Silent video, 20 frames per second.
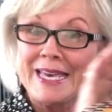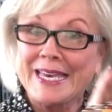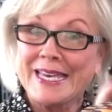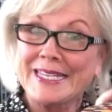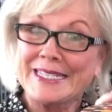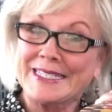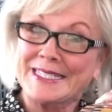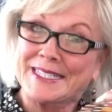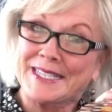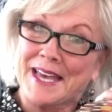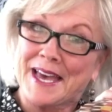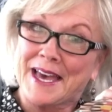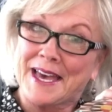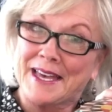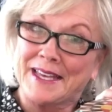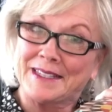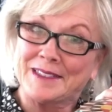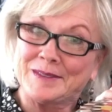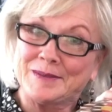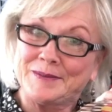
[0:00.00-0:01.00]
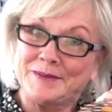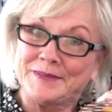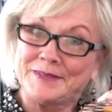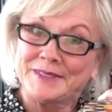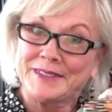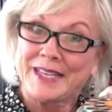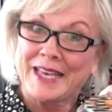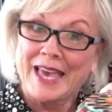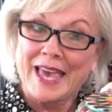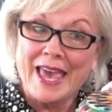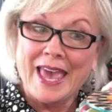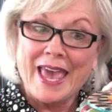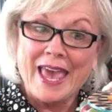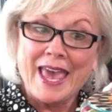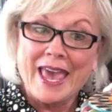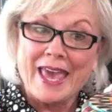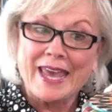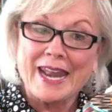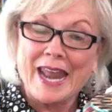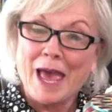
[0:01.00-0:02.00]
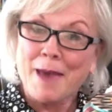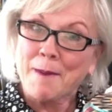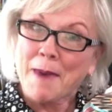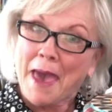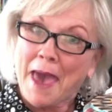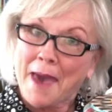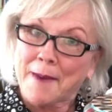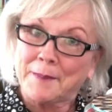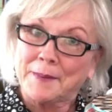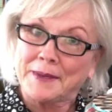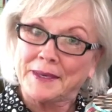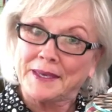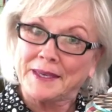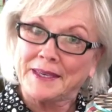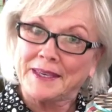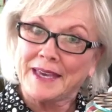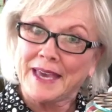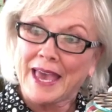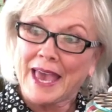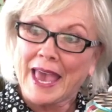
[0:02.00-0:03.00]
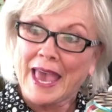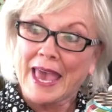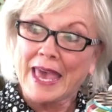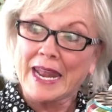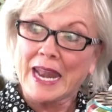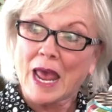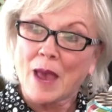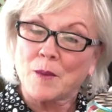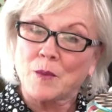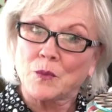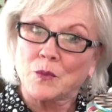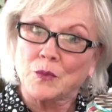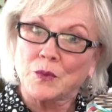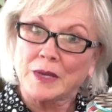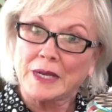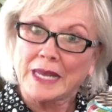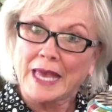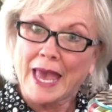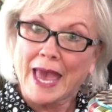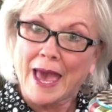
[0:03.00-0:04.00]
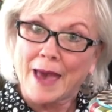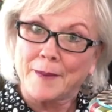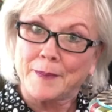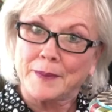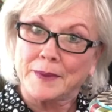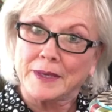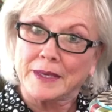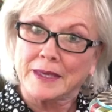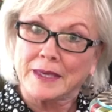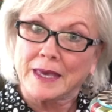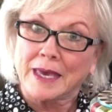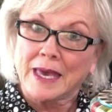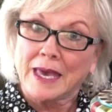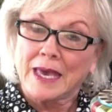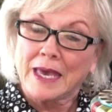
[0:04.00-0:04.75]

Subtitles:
it's done, and I'm happy, and I'm really happy.